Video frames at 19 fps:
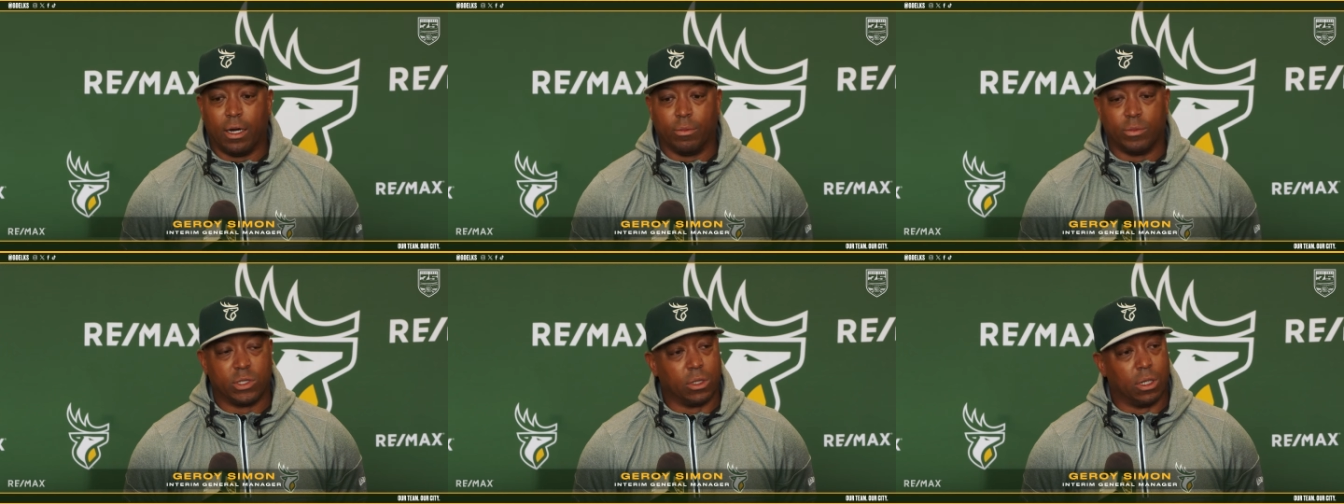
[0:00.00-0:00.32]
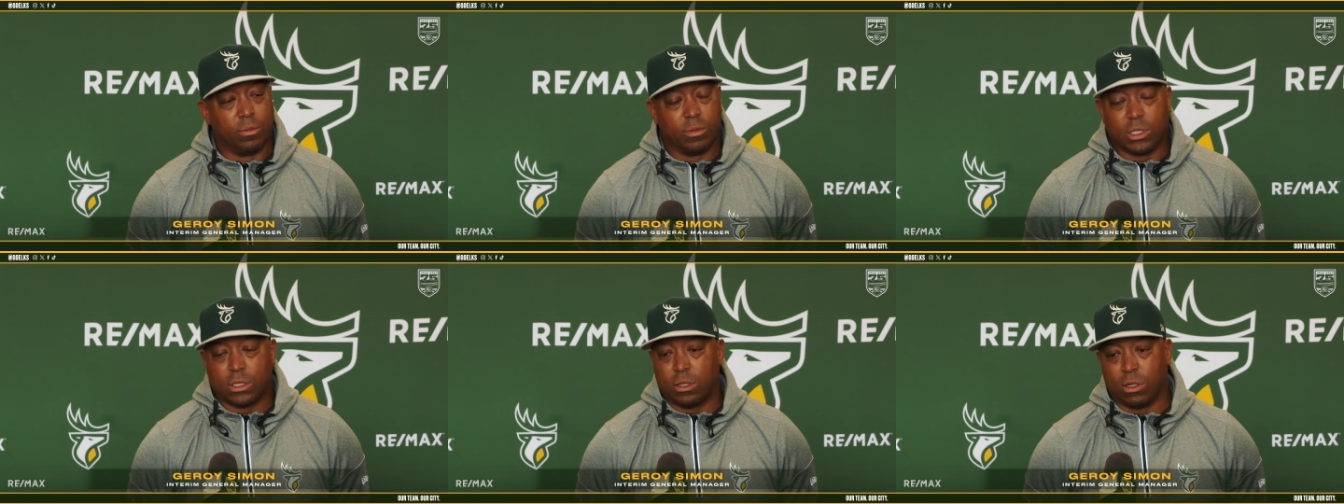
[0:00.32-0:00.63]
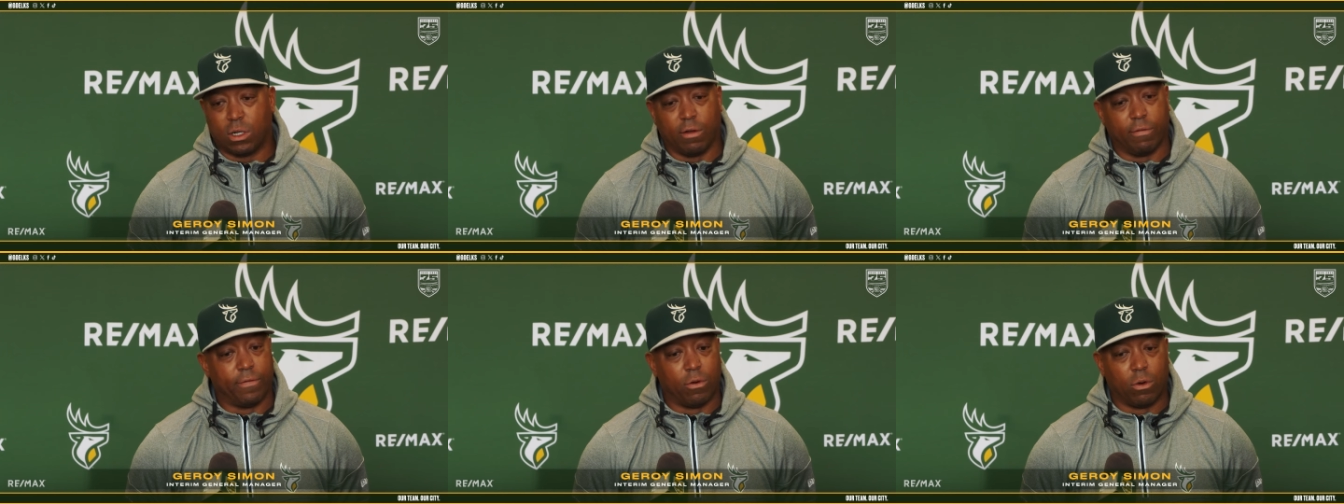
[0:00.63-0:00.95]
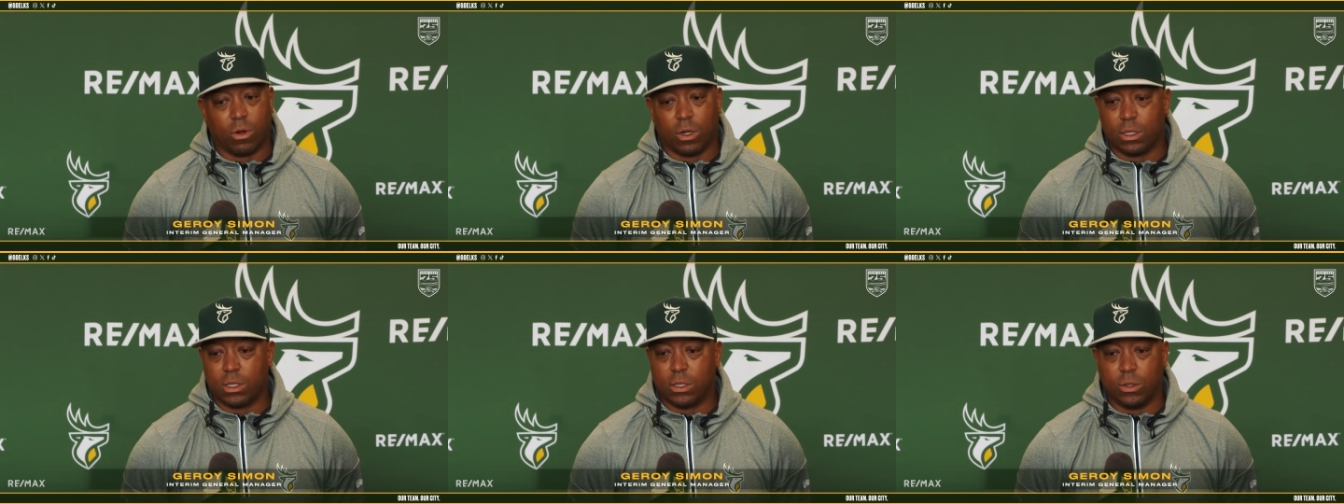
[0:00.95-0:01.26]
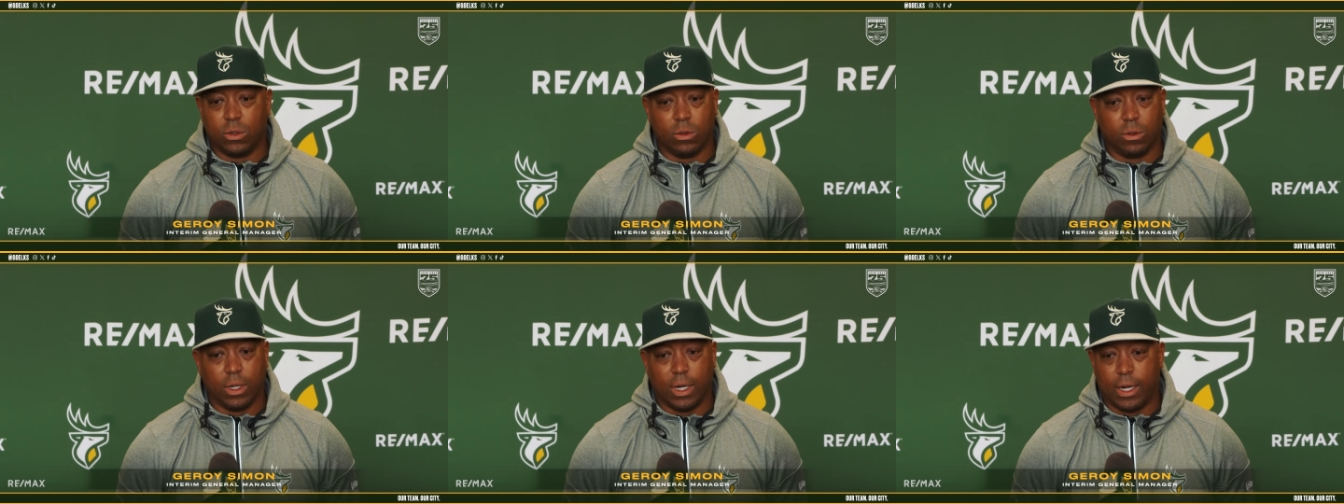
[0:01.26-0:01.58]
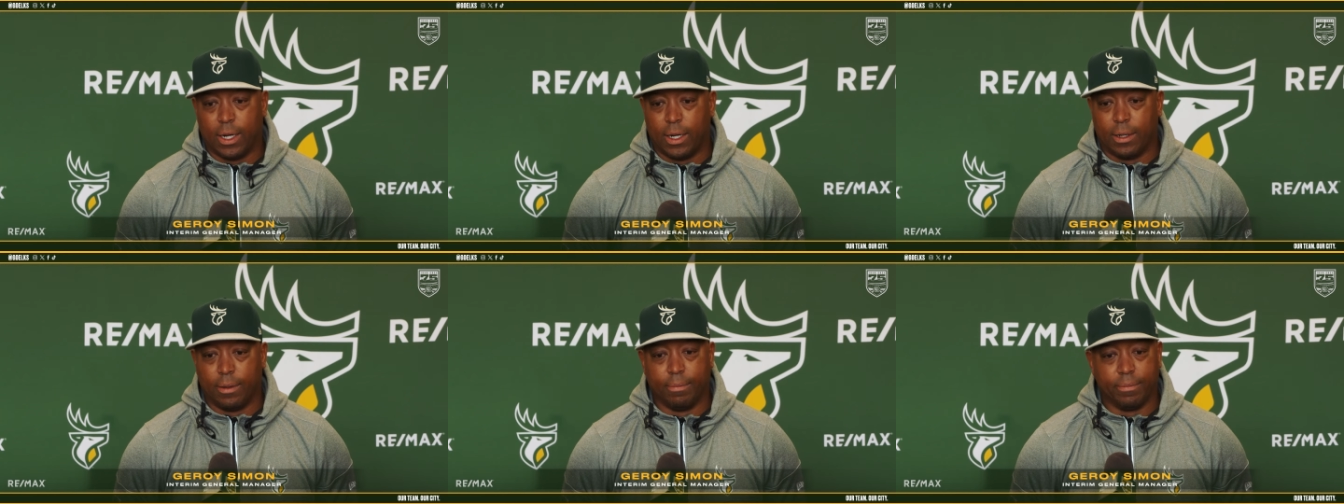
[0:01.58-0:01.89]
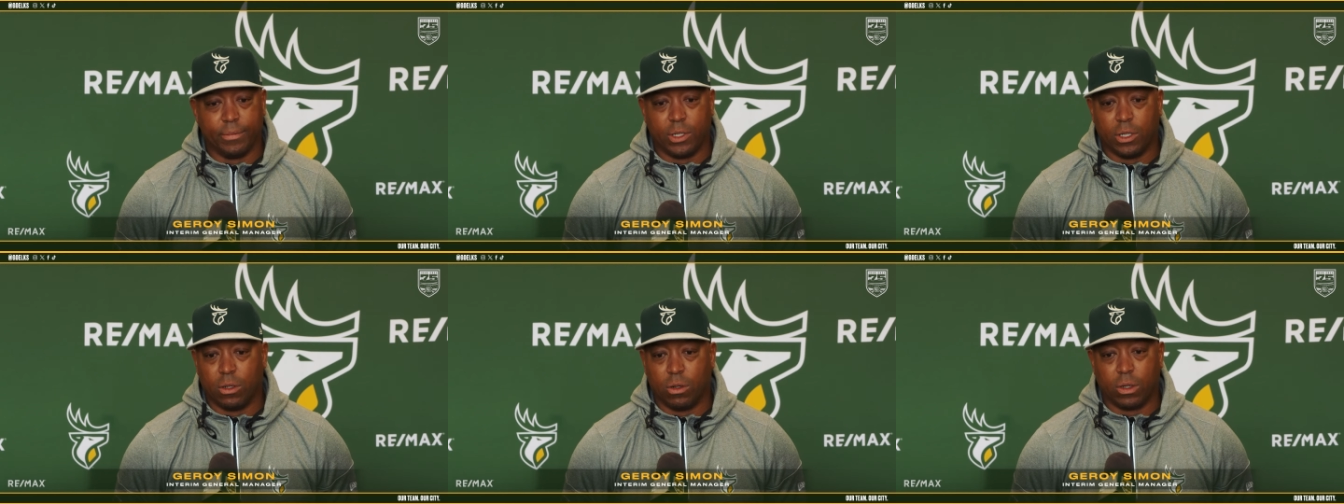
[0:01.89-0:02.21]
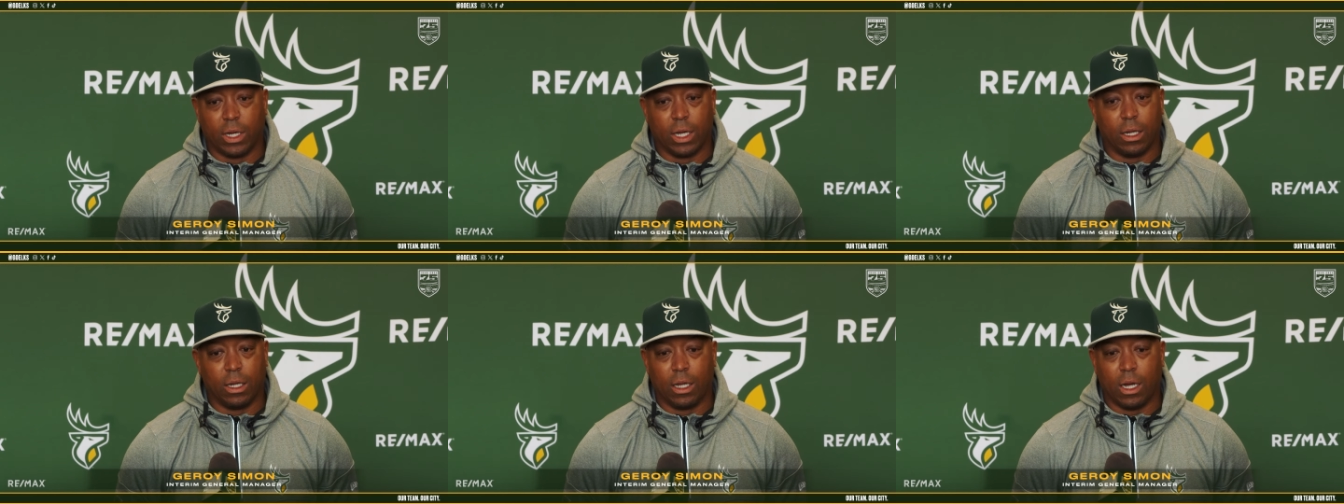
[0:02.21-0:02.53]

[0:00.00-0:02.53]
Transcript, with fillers: So I'm just looking forward to getting